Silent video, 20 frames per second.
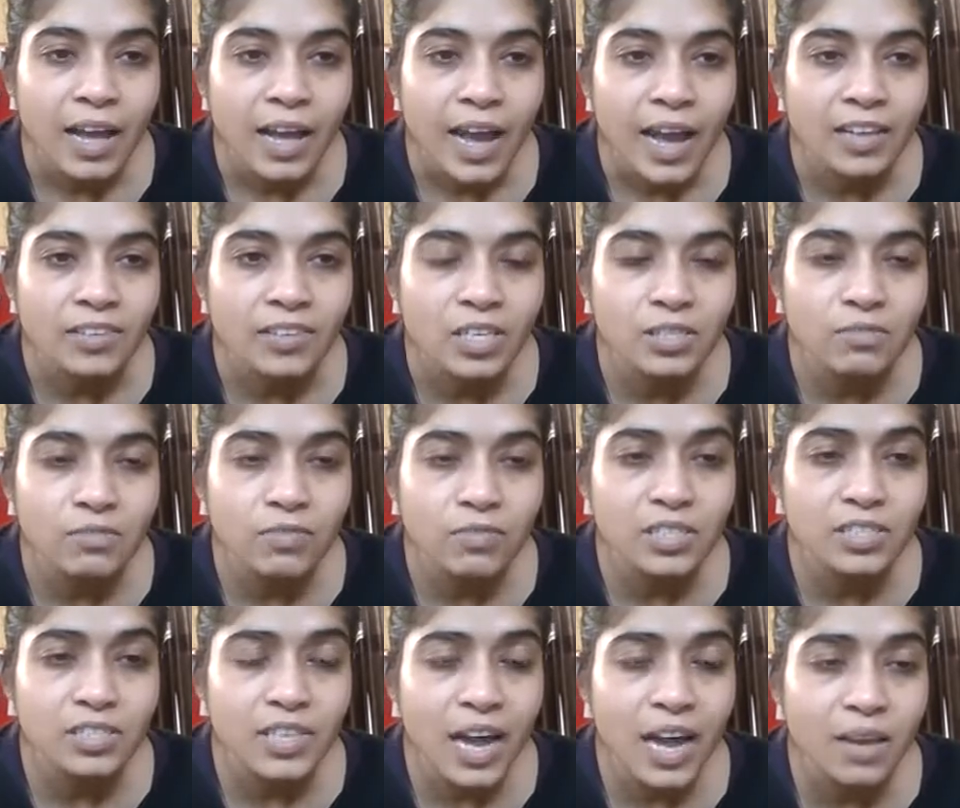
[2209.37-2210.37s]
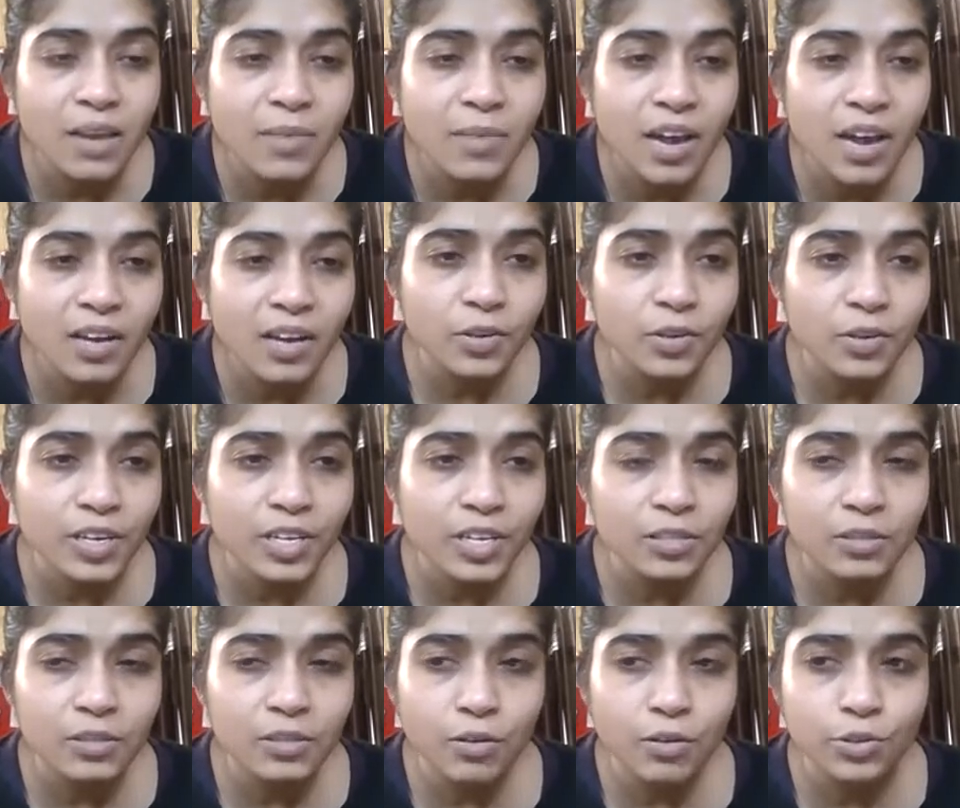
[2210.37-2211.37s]
And just one time, hug your
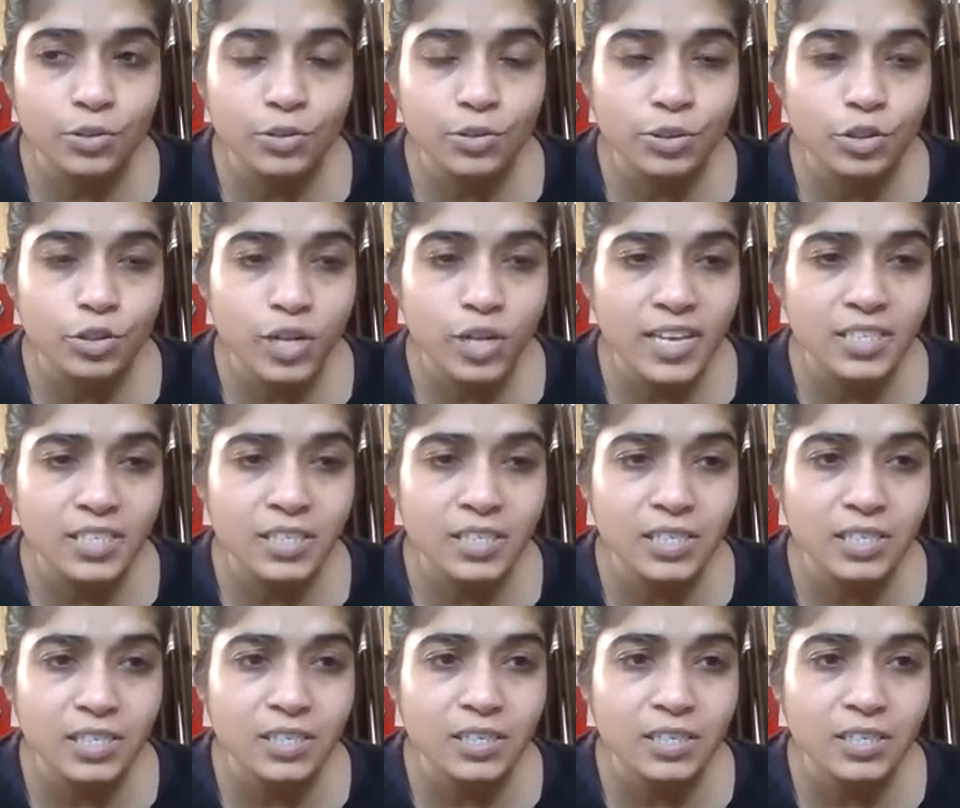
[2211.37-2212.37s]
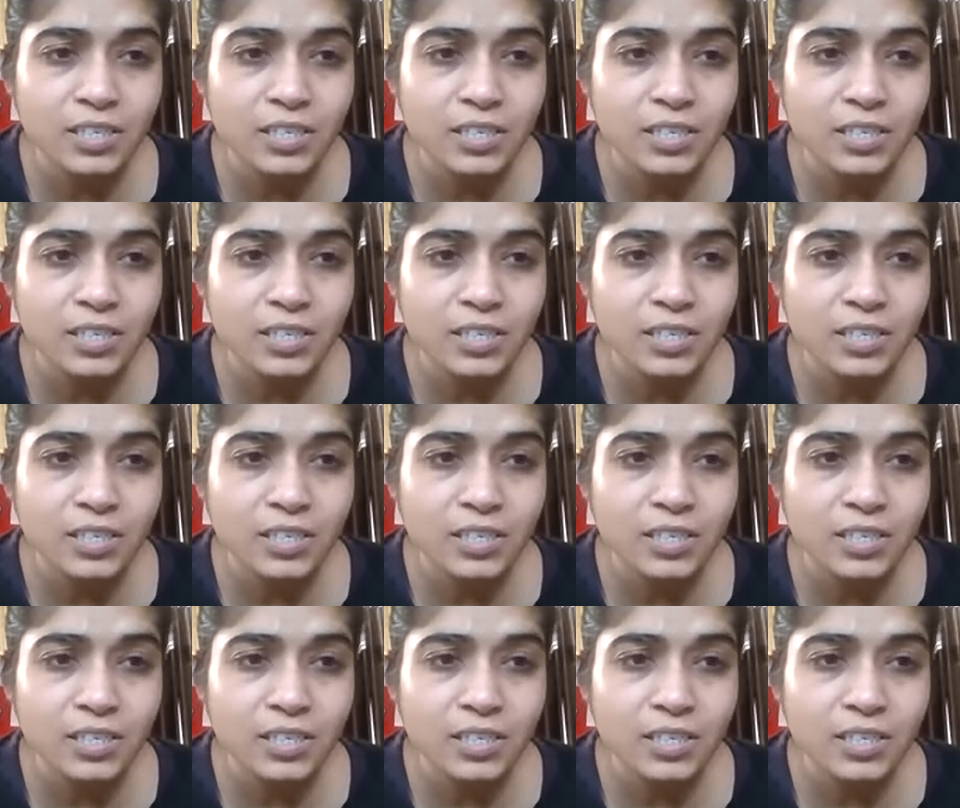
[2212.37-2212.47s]
knees close to your chest.